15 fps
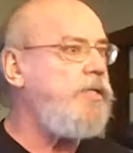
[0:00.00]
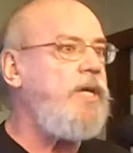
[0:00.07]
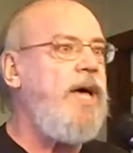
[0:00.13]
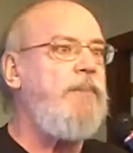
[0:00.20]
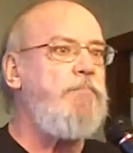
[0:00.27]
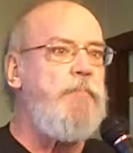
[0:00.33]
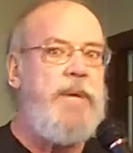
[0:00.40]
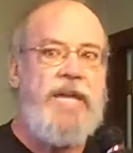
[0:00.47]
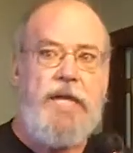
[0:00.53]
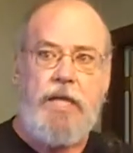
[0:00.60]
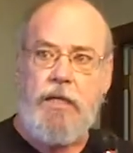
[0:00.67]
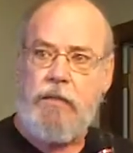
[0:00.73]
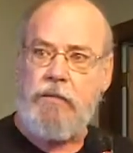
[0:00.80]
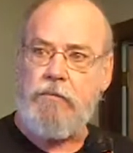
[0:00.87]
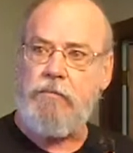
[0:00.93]
it is not
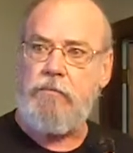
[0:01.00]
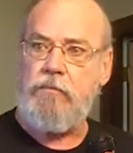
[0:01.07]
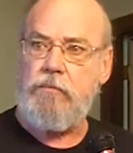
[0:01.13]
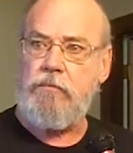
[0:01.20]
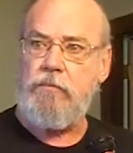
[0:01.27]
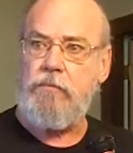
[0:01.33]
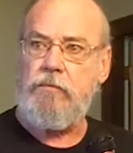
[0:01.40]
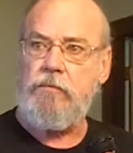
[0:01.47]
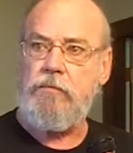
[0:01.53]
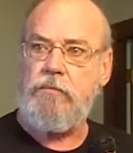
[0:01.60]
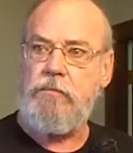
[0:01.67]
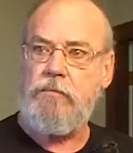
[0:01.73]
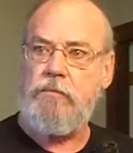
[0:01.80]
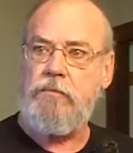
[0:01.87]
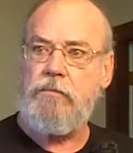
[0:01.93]
me.
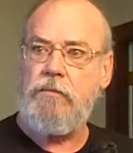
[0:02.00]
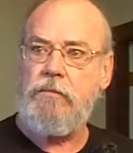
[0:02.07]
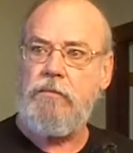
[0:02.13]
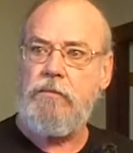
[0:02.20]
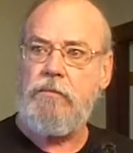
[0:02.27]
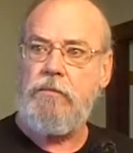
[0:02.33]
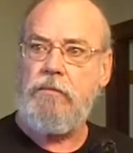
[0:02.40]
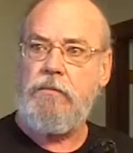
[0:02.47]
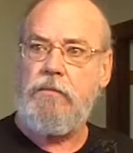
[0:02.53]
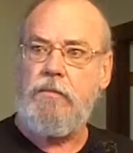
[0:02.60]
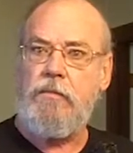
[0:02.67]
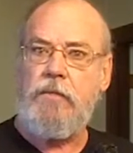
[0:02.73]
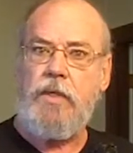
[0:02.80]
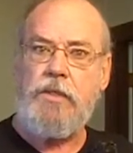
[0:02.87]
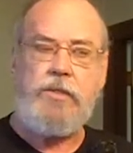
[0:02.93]

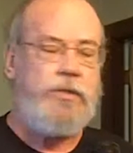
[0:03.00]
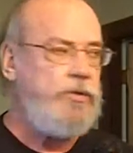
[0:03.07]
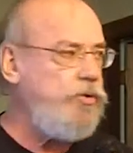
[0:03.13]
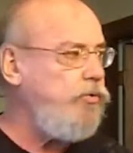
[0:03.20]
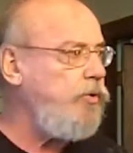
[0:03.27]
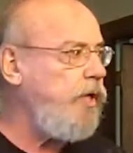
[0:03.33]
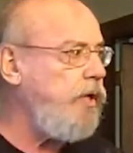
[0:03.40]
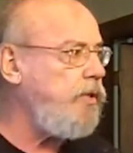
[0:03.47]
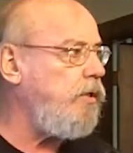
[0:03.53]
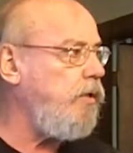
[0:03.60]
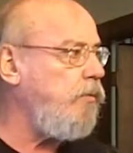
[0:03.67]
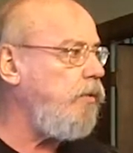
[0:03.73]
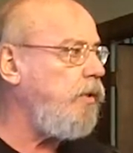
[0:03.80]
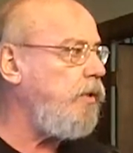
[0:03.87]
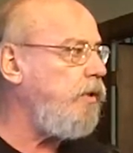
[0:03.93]
Those are two things
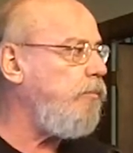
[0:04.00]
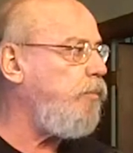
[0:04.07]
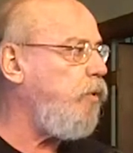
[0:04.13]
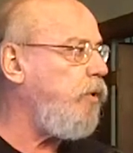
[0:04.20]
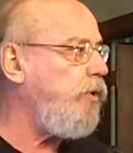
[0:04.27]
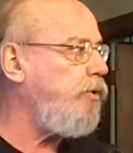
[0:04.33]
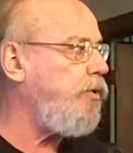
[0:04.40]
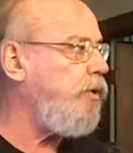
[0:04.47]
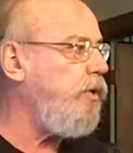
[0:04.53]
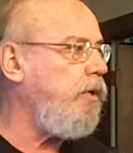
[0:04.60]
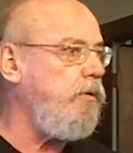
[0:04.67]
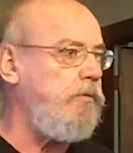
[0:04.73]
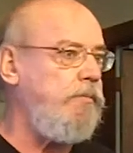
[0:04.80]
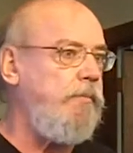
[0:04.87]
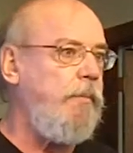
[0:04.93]
that are really important to
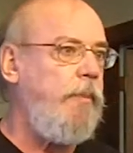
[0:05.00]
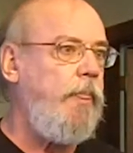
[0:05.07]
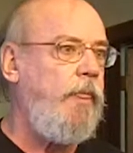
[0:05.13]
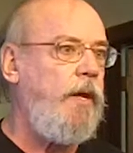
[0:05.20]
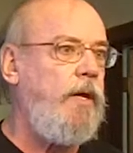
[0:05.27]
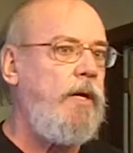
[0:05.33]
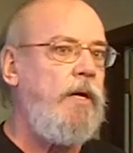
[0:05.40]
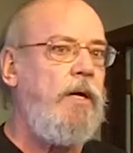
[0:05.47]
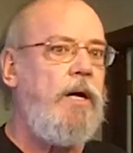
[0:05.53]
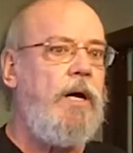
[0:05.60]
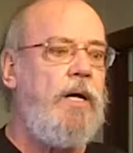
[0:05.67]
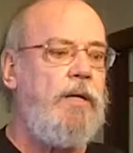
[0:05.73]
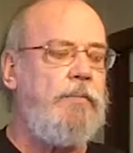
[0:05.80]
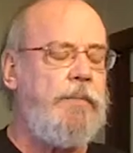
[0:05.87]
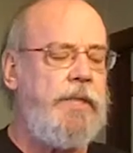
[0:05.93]
know.
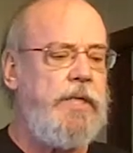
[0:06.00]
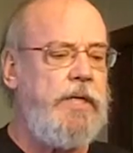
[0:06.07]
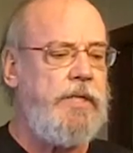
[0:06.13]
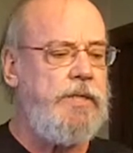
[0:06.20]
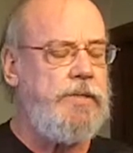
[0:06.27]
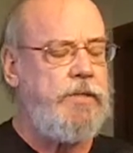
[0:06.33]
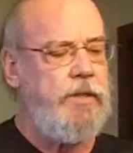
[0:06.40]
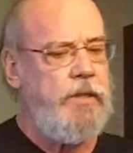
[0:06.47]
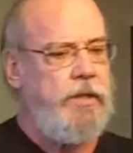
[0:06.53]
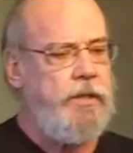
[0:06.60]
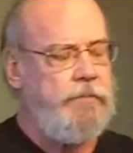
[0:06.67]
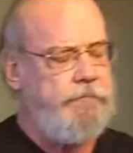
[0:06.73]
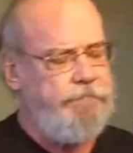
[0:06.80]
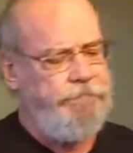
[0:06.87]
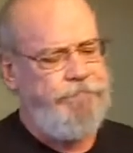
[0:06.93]
Uh, because
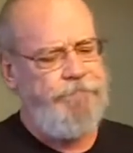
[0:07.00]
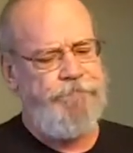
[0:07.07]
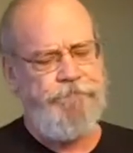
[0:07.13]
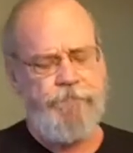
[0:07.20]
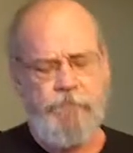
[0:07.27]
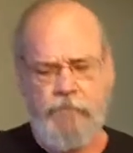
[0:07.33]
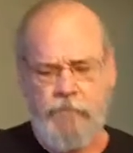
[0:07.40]
um,